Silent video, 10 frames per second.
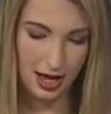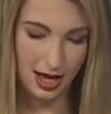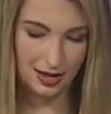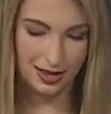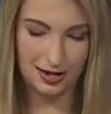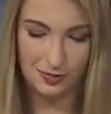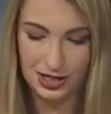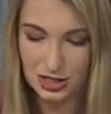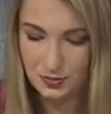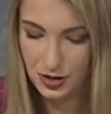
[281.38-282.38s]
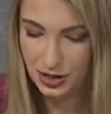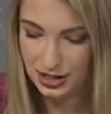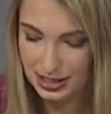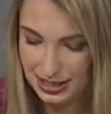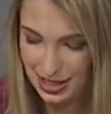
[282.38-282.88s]
And then we just put
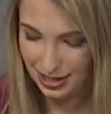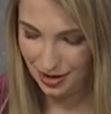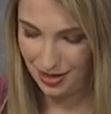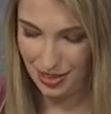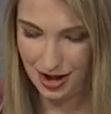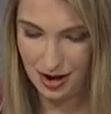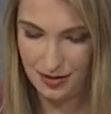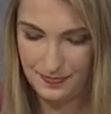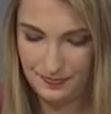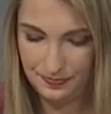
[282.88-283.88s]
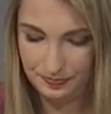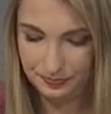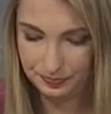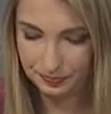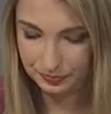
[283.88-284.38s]
our steak on there.
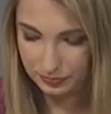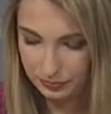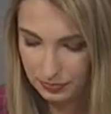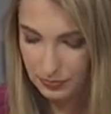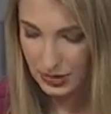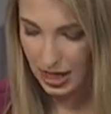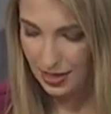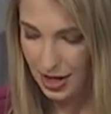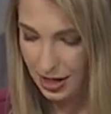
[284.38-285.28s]
And